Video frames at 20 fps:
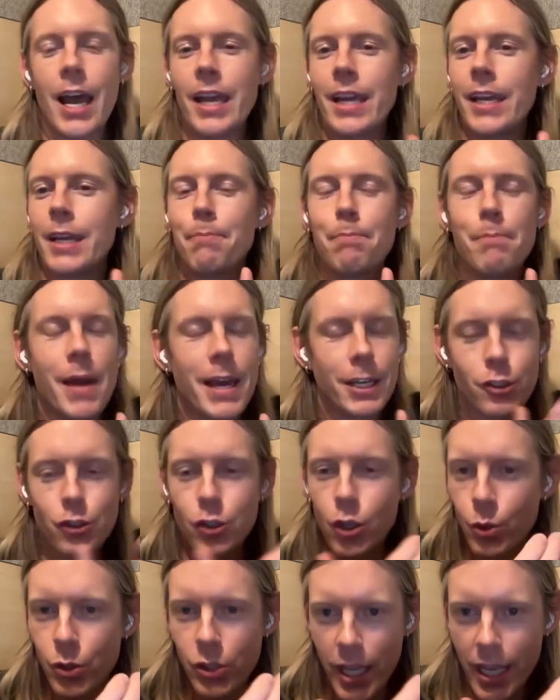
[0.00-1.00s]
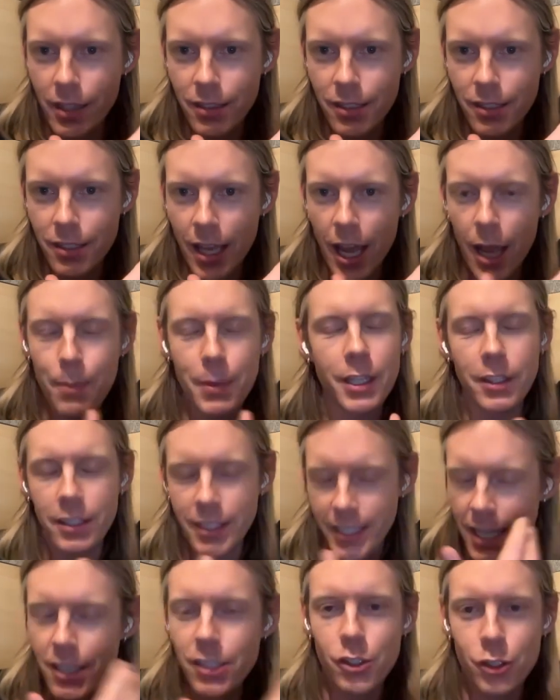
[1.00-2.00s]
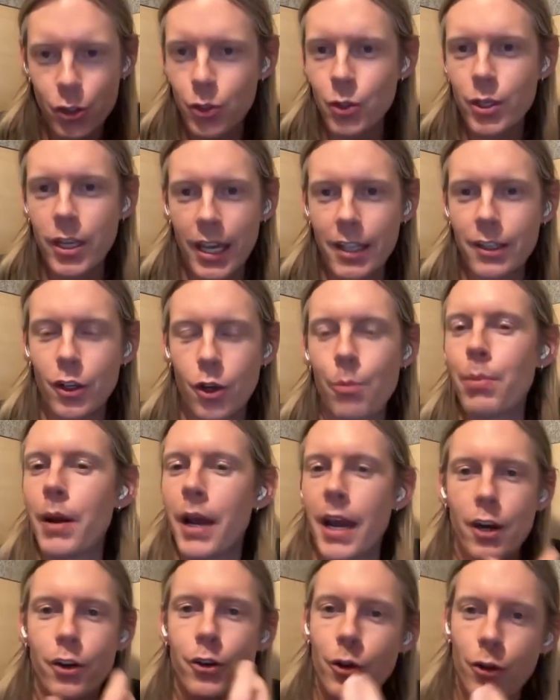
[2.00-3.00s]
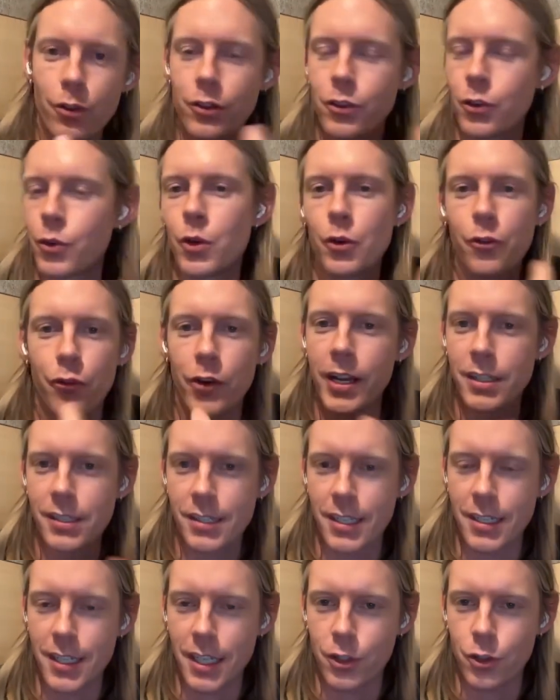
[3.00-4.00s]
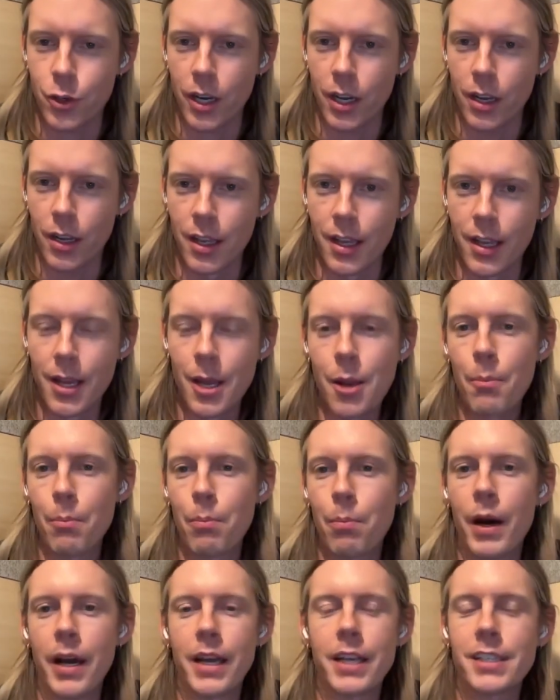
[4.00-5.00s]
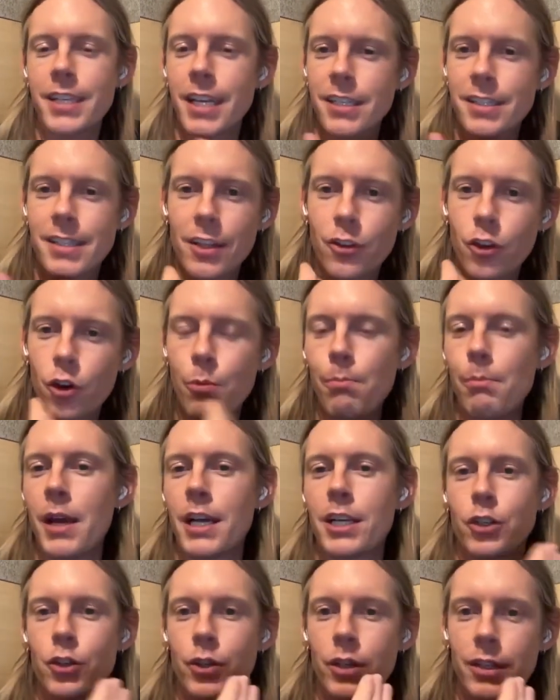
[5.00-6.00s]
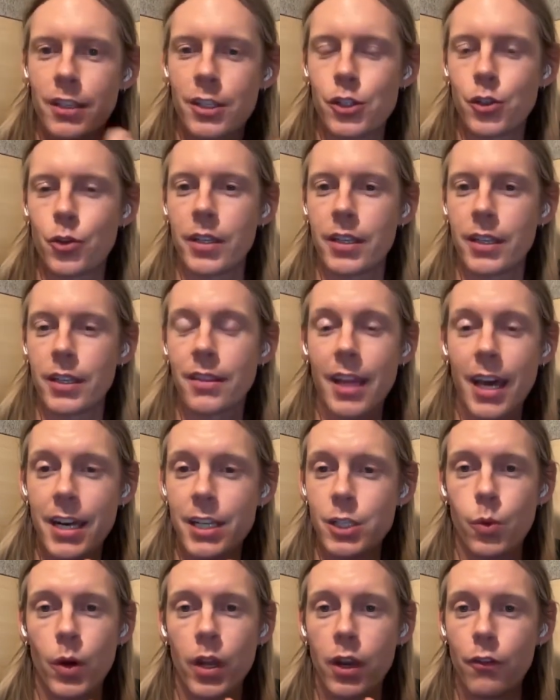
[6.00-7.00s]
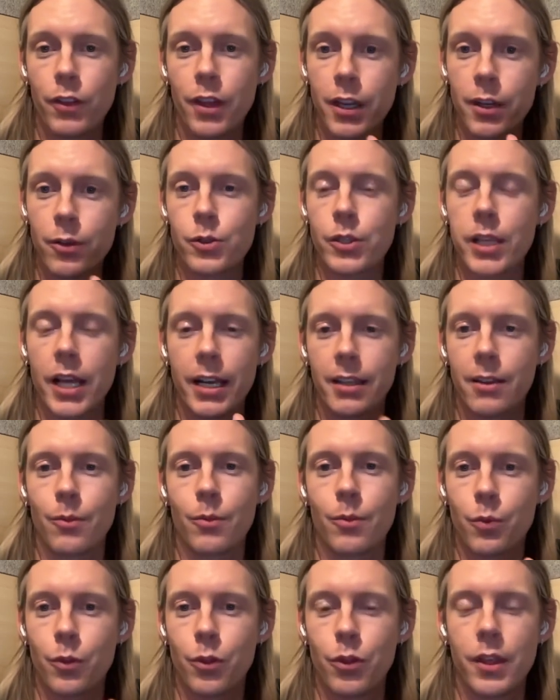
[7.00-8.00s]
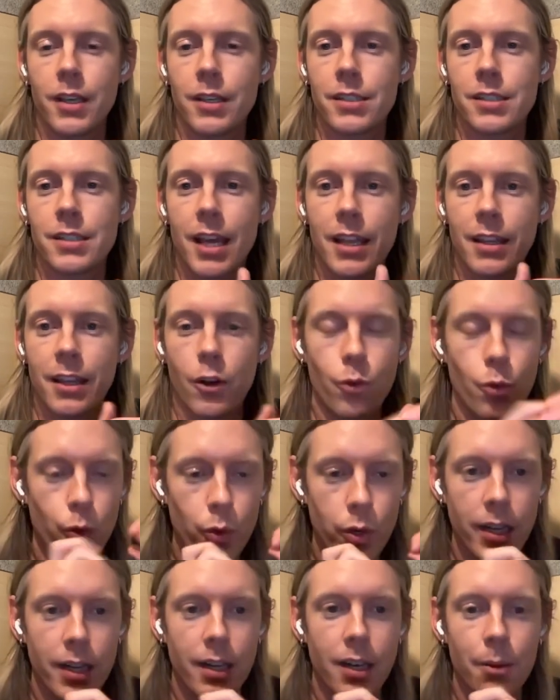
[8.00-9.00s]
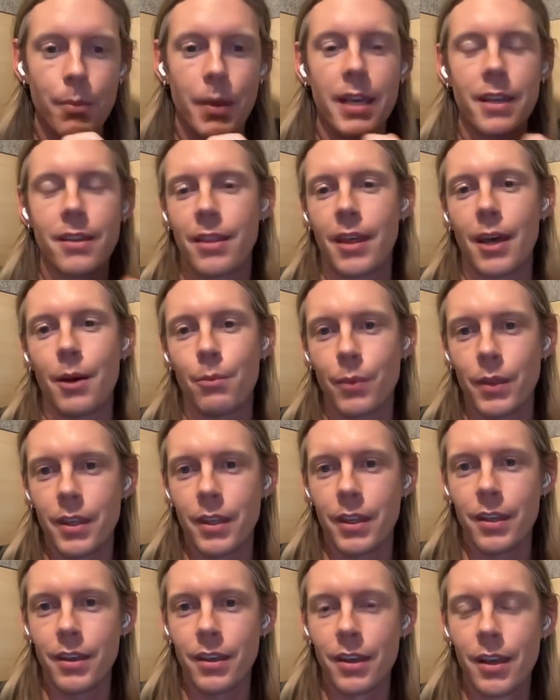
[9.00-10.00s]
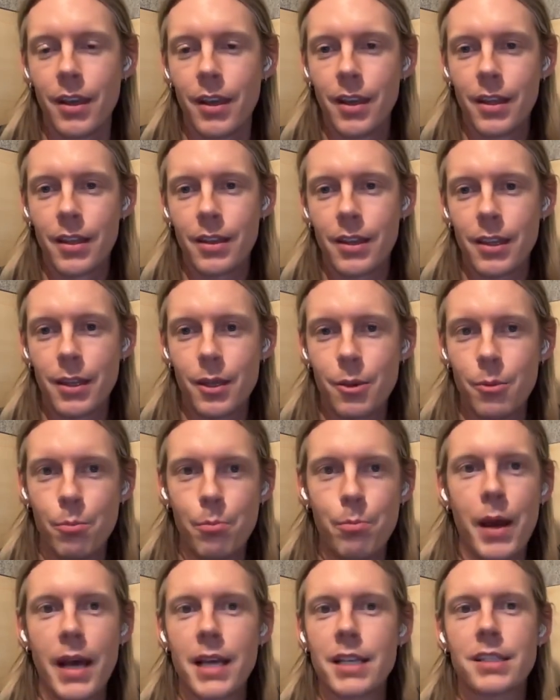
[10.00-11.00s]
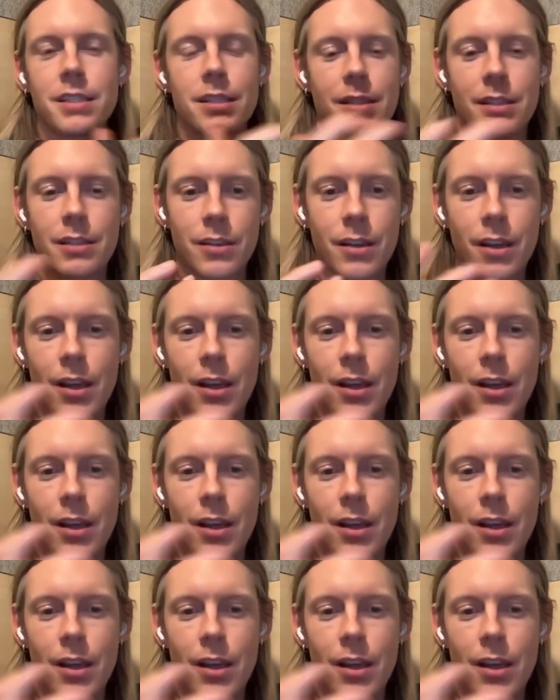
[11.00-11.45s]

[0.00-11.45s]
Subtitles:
It makes no sense. I mean, yes, you can compare to your friends, etc., but it's just that you're measuring the streak, and that is one of those like things that really make them the best